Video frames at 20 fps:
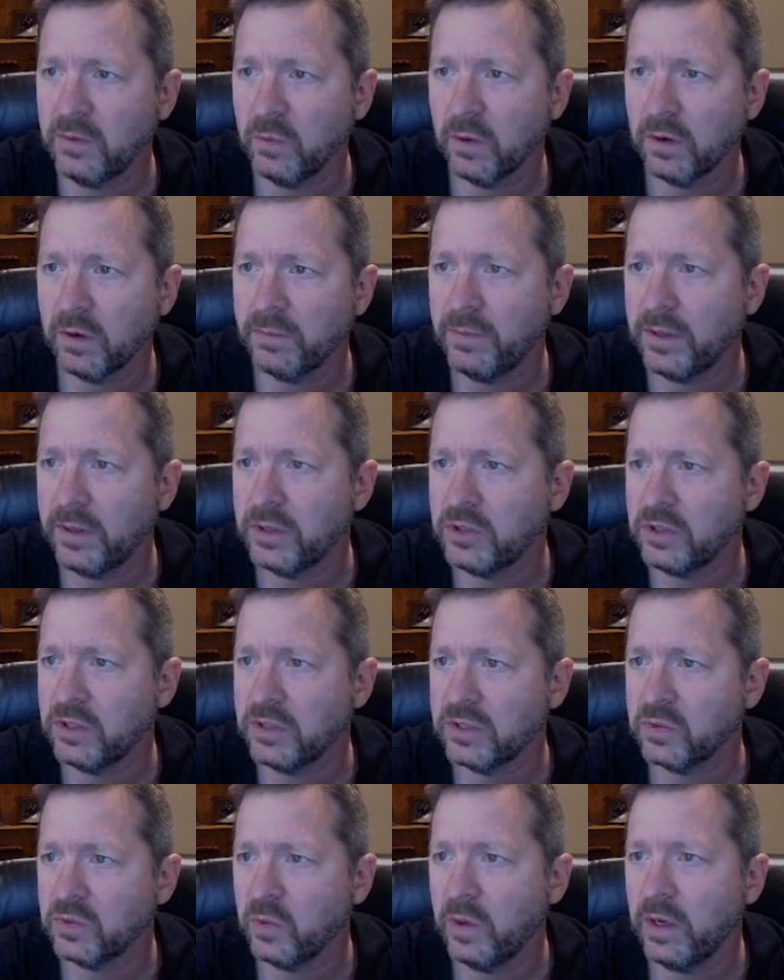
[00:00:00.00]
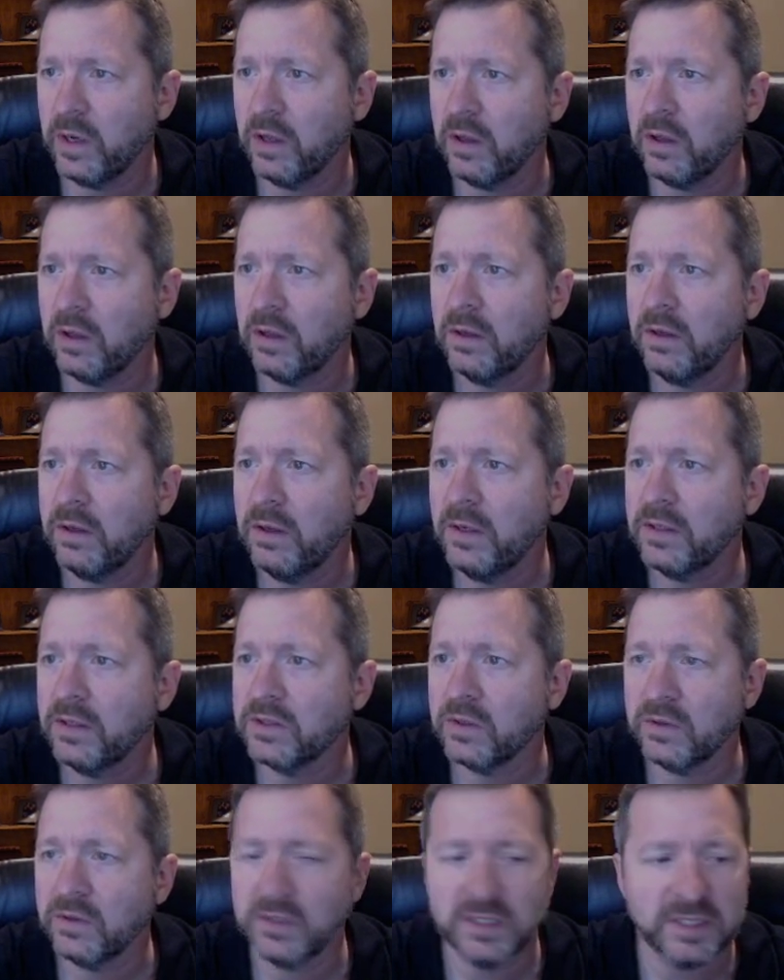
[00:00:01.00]
Workbench as well.
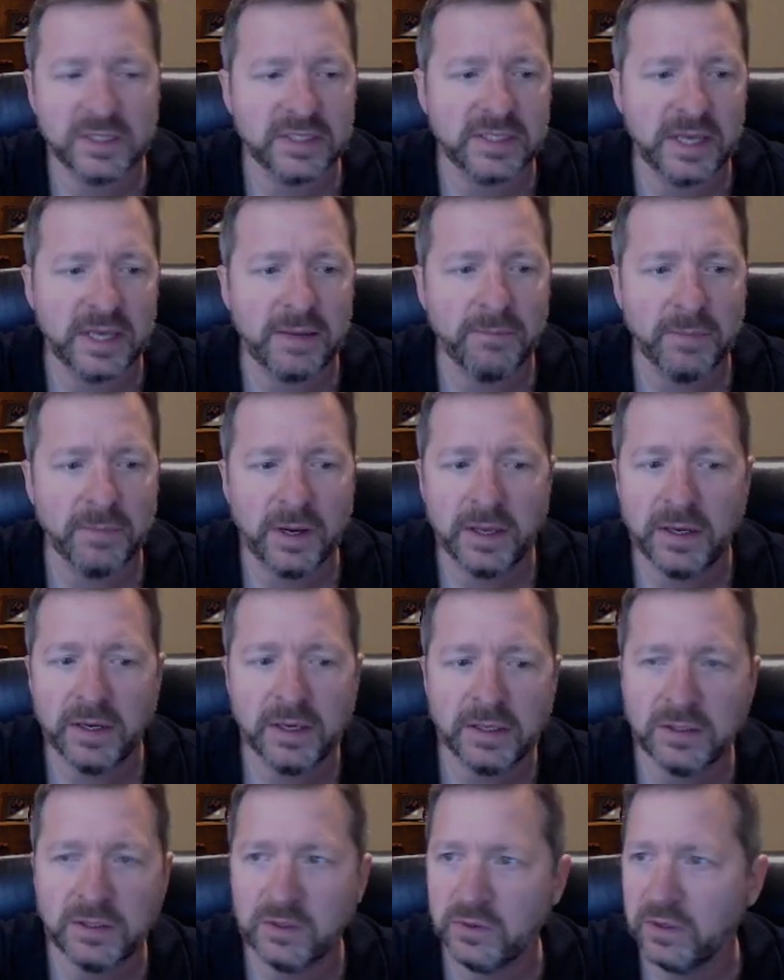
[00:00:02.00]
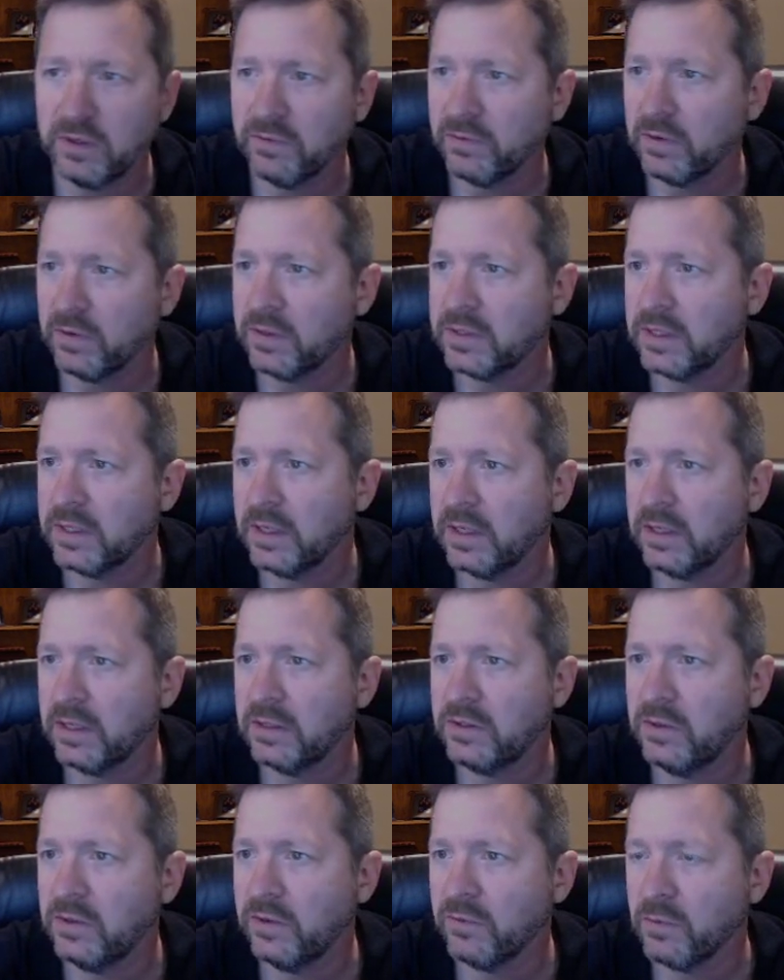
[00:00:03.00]
So it's the same button in two different, uh,
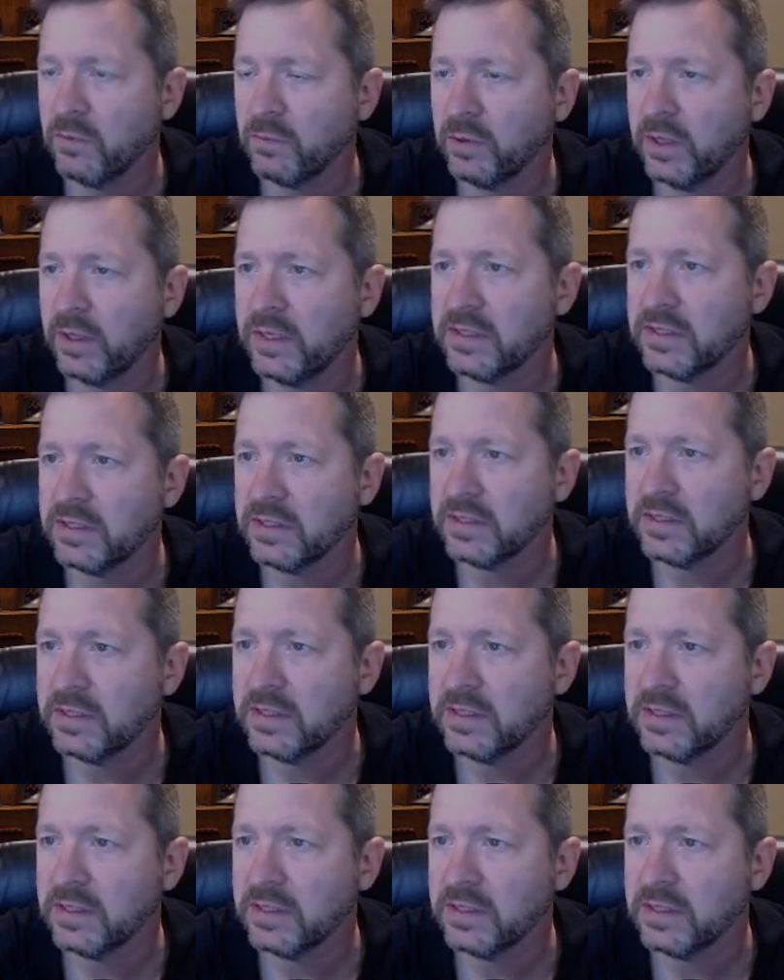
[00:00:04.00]
two different places.